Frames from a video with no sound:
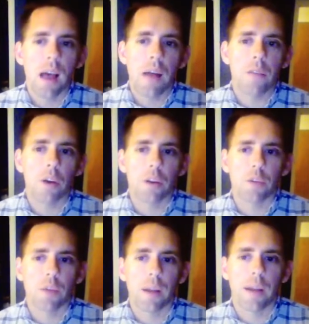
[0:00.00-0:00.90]
I've already
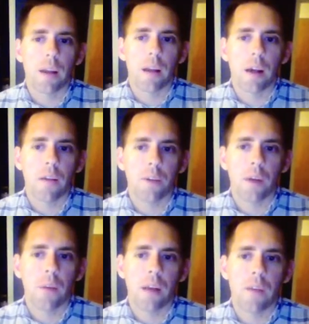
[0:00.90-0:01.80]
created a fair
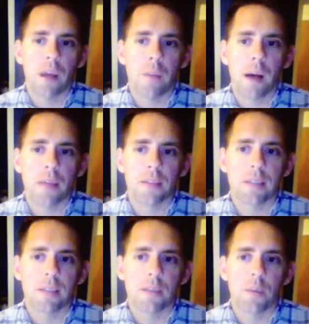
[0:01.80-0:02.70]
amount of
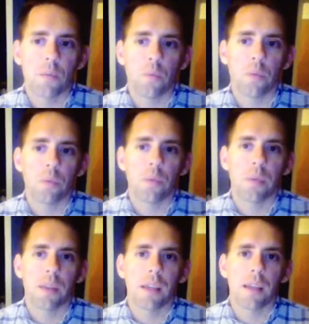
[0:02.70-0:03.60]
hypotheses through
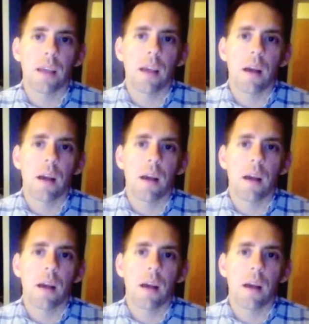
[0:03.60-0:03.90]
the